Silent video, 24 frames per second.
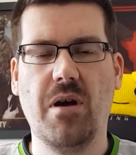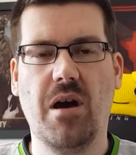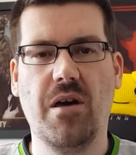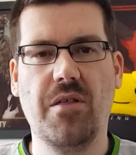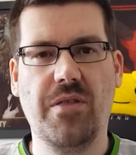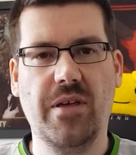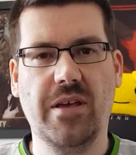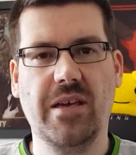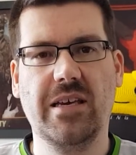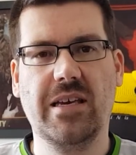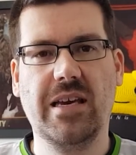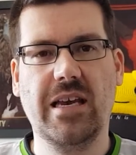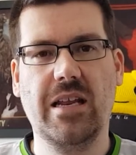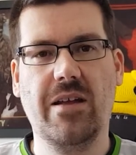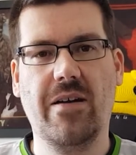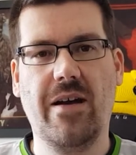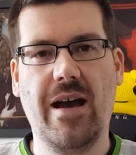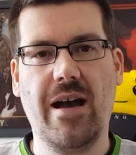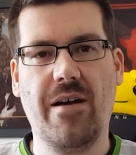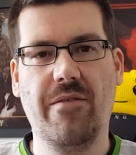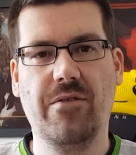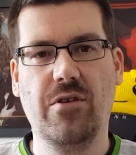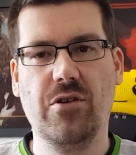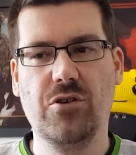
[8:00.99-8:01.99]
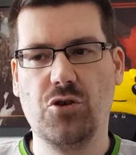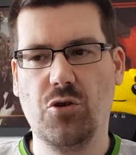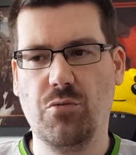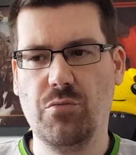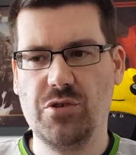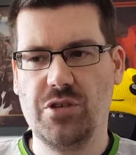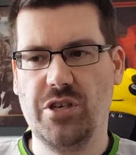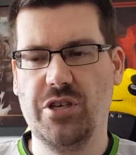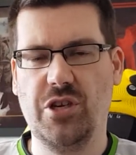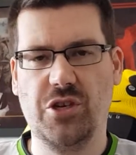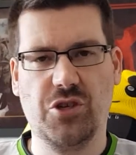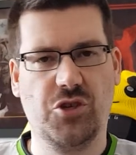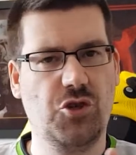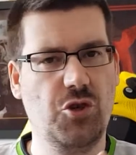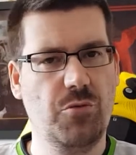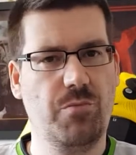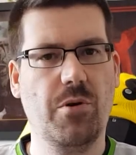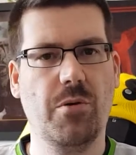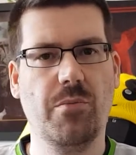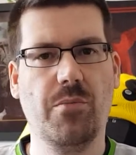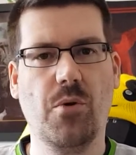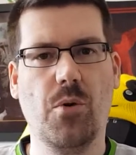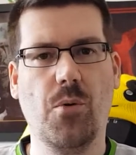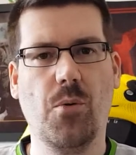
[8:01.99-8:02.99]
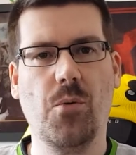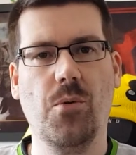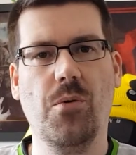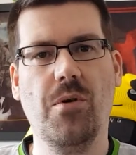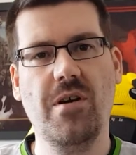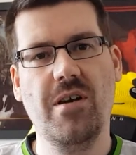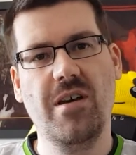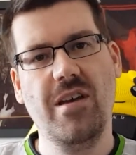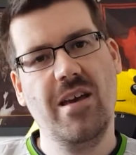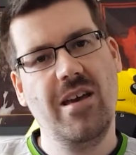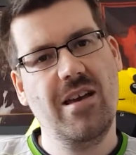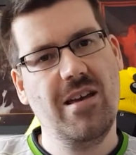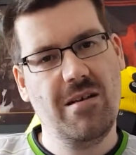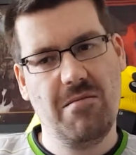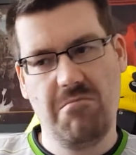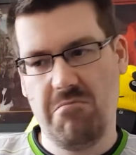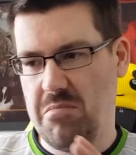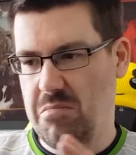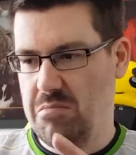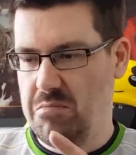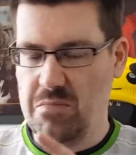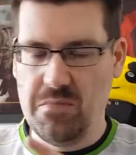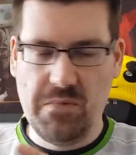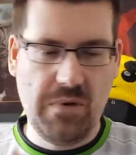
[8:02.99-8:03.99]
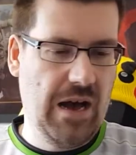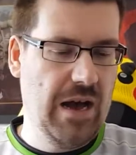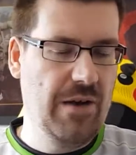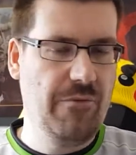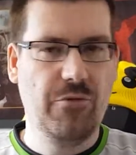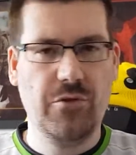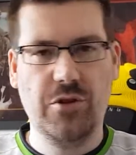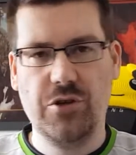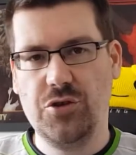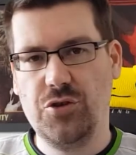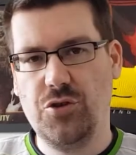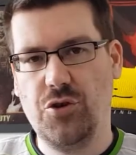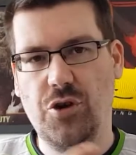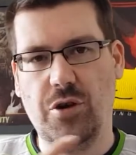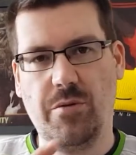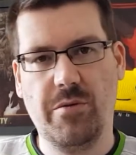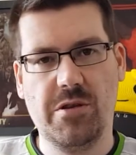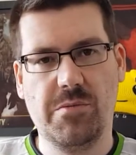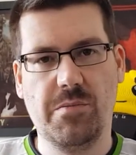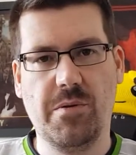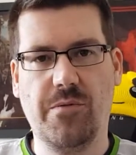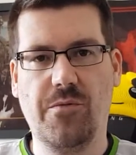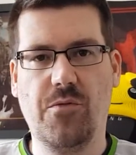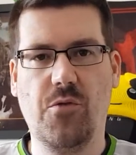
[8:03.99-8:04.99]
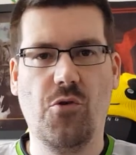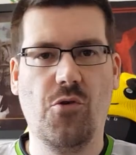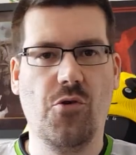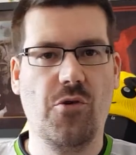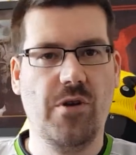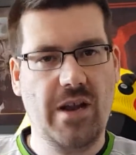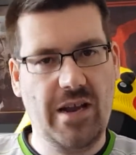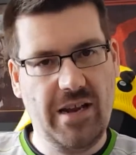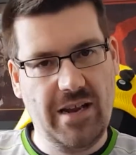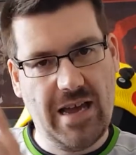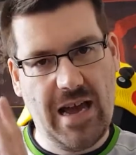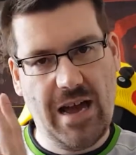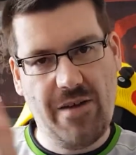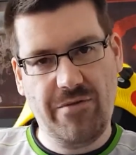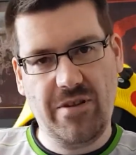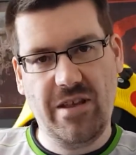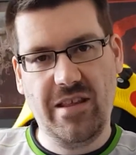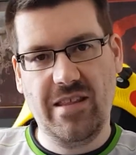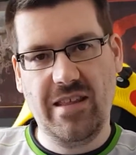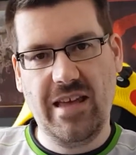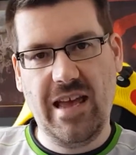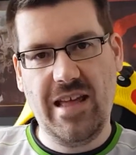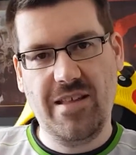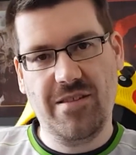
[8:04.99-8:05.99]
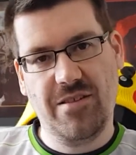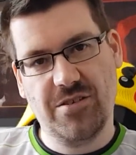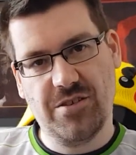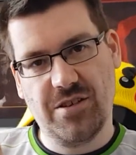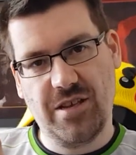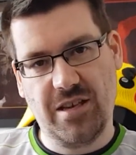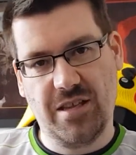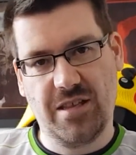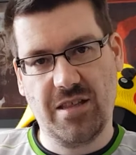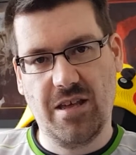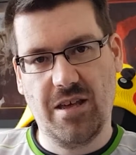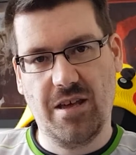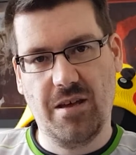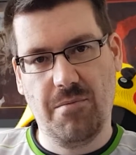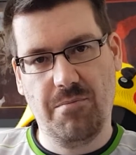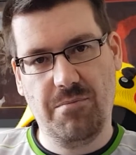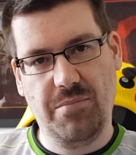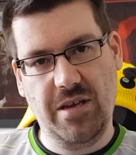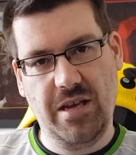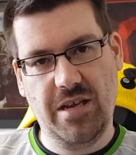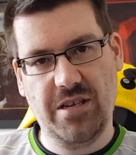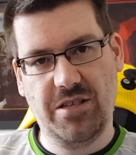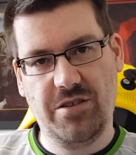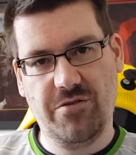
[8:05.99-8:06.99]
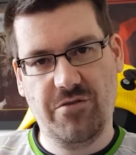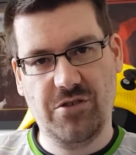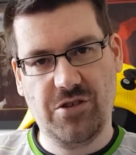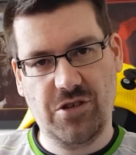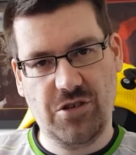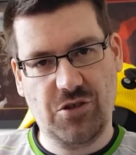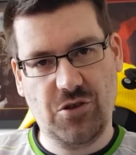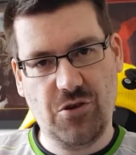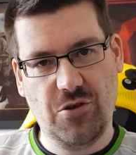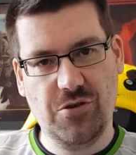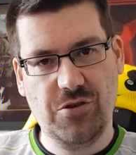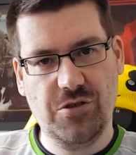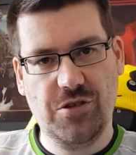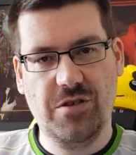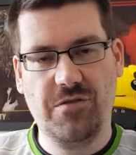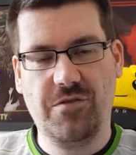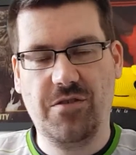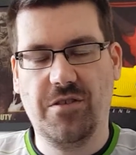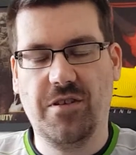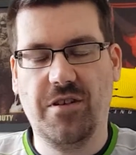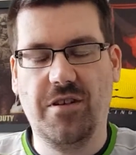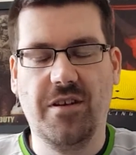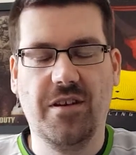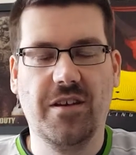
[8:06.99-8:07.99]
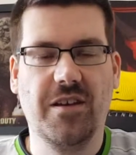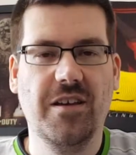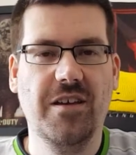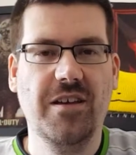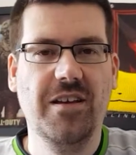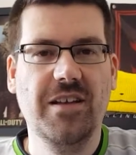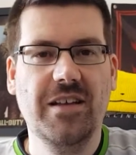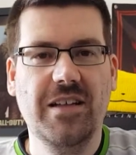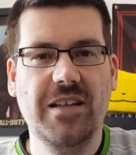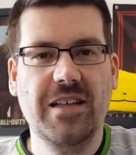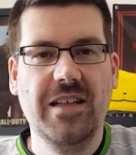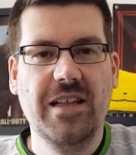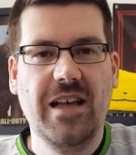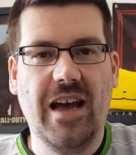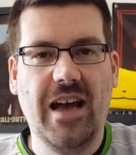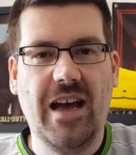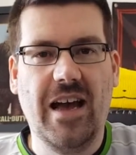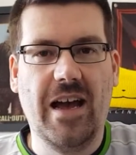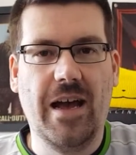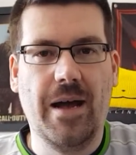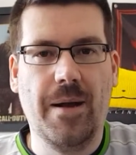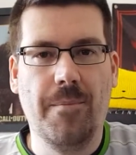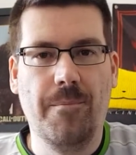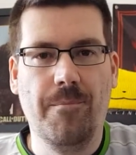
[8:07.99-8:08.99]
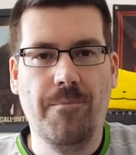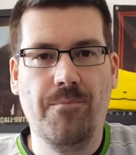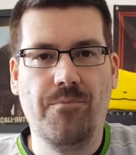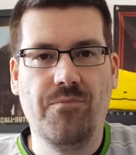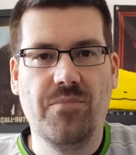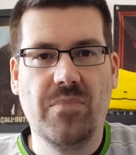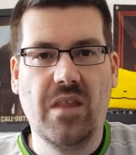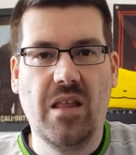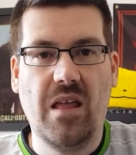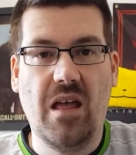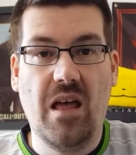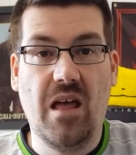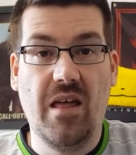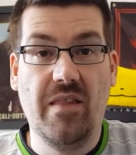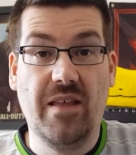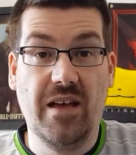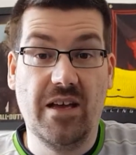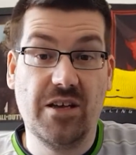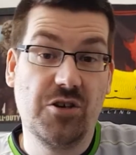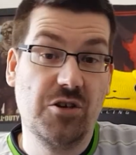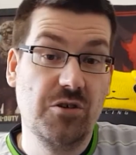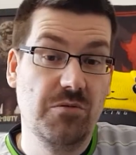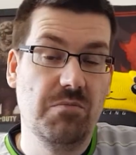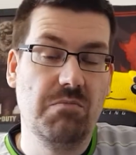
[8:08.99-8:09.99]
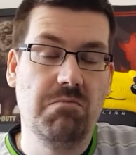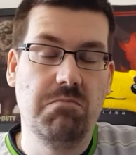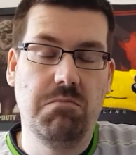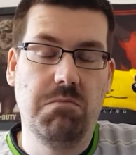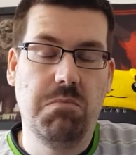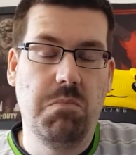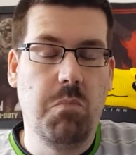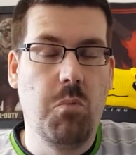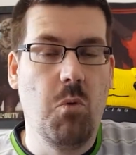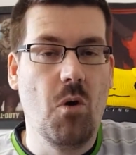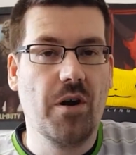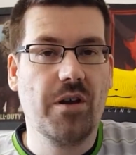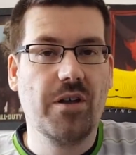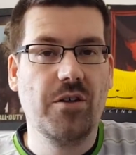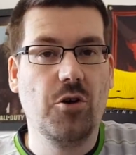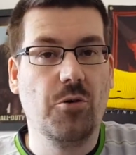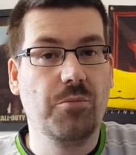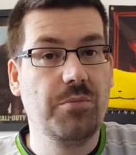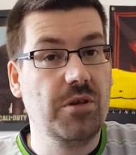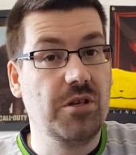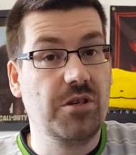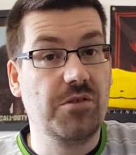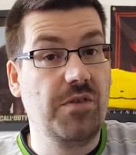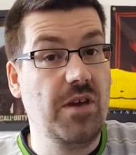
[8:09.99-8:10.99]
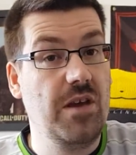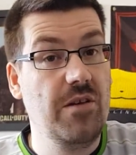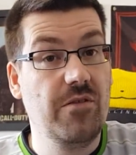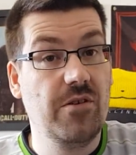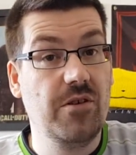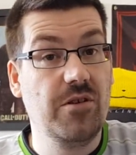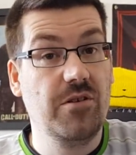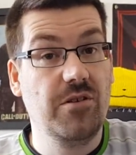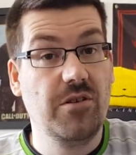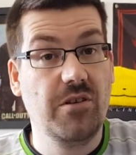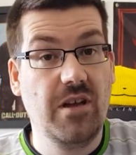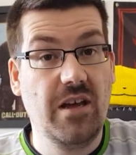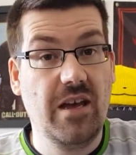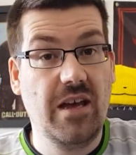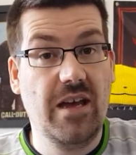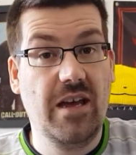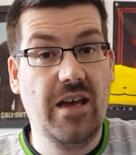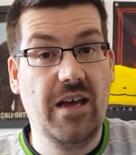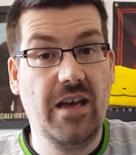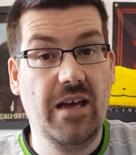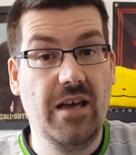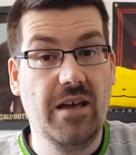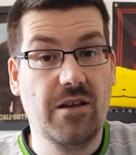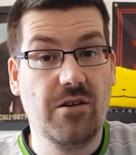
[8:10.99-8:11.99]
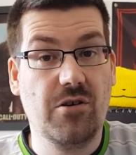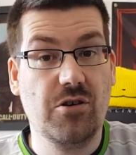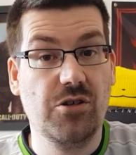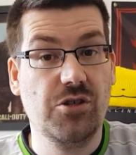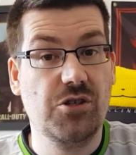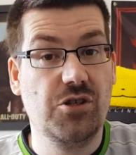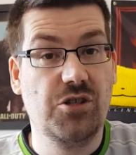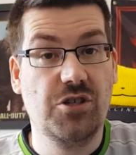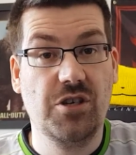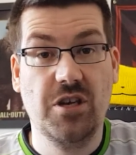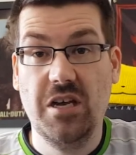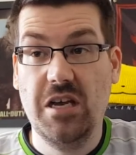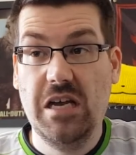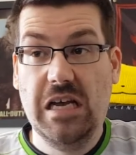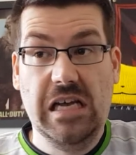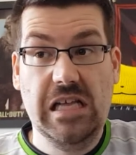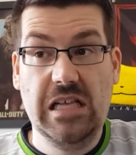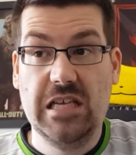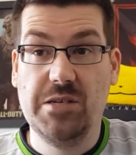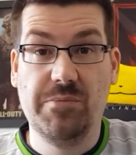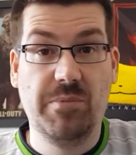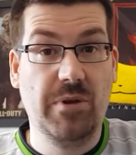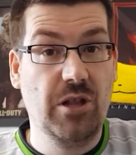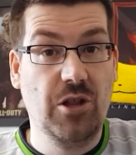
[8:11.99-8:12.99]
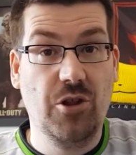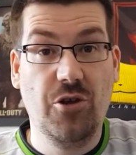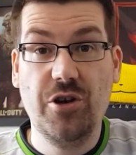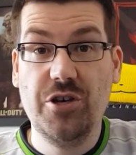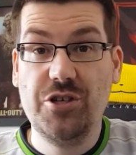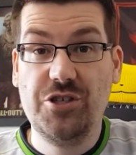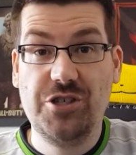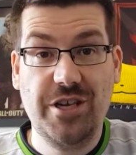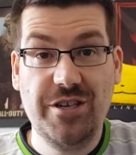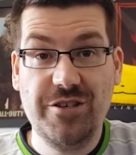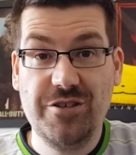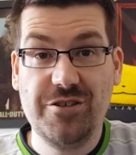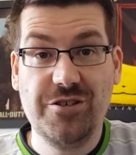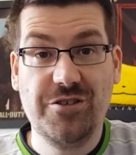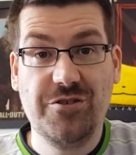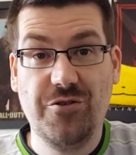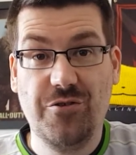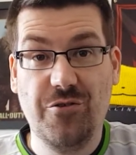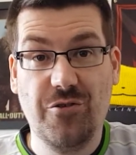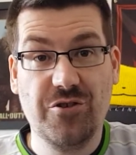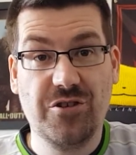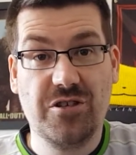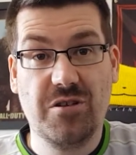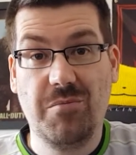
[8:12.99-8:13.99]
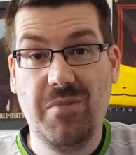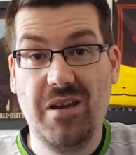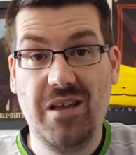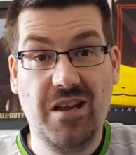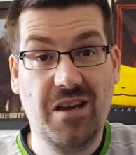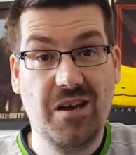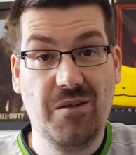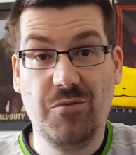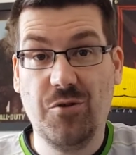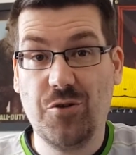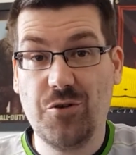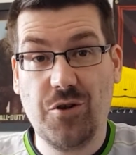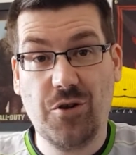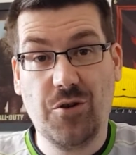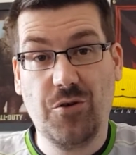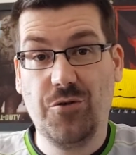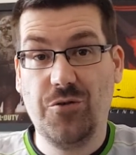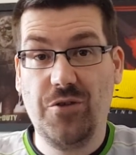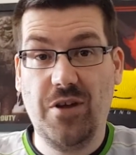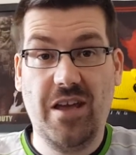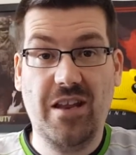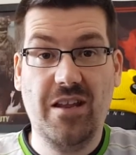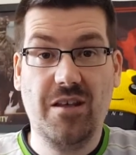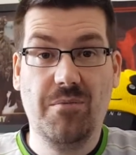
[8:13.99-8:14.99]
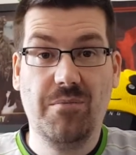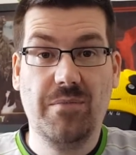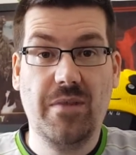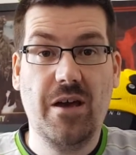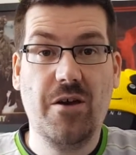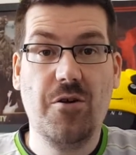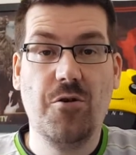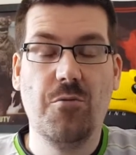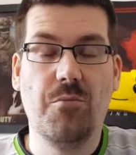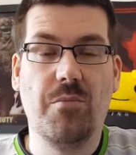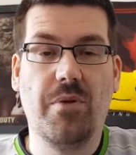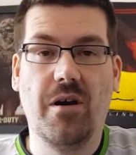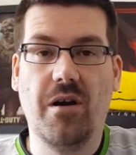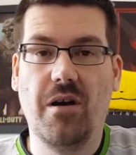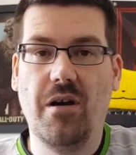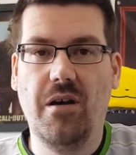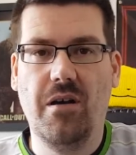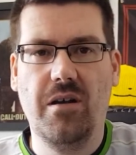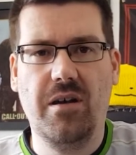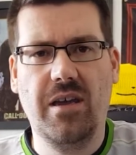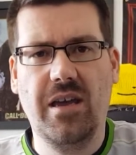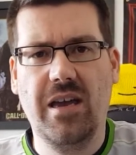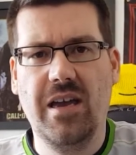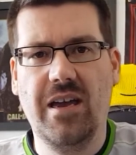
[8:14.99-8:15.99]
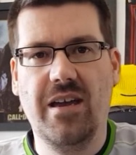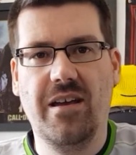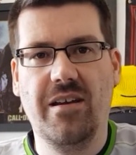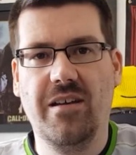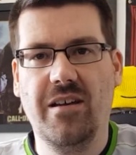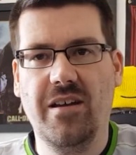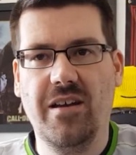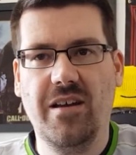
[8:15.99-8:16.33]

I think kind of having it as almost like your Super Bowl, have all these tournaments before and having it at the end is like the pièce de résistance, if you like. That could work in Optic's favour, because there's been a lot of changes to the roster mania. I'm not going to go through any of them now, but yeah,